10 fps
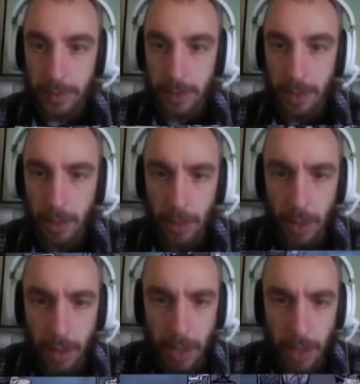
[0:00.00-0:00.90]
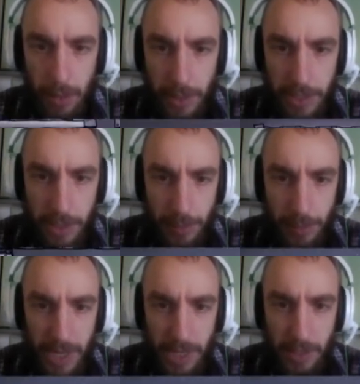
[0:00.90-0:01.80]
Oh, whoa! Oh, it's all
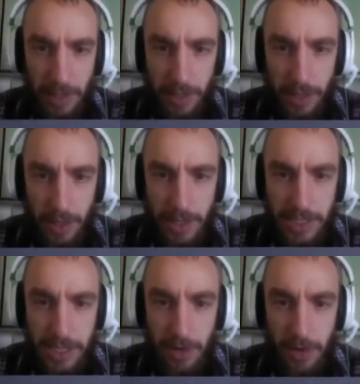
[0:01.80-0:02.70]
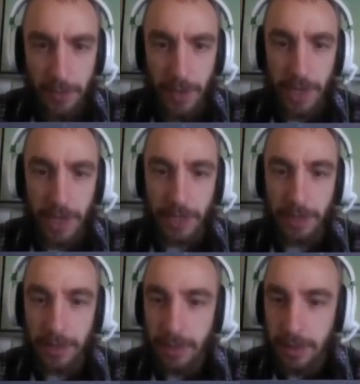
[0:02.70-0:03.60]
big! Oh, that's terrifying!
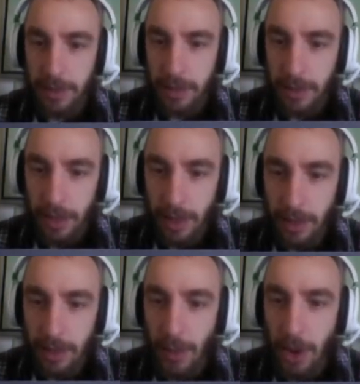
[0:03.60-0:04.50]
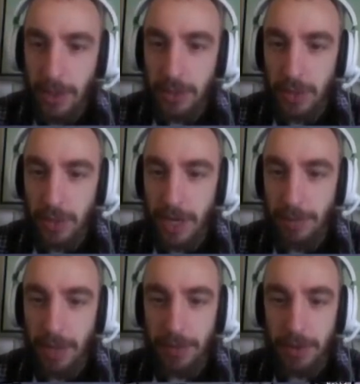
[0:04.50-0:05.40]
Oh, LeBeau, it's right
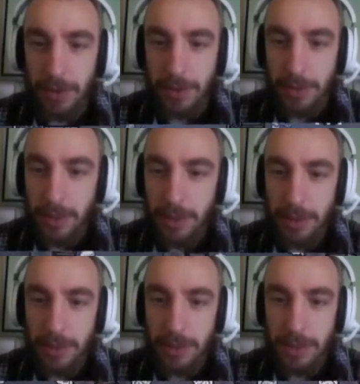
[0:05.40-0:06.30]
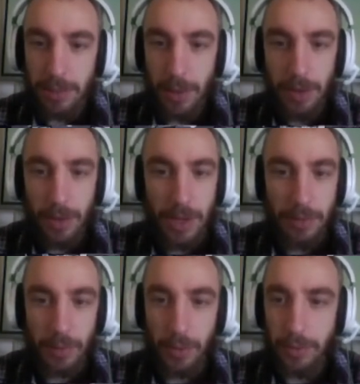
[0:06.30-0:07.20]
above you! Does LeBeau not have
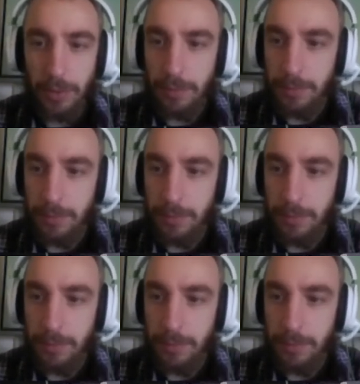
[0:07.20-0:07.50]
a room?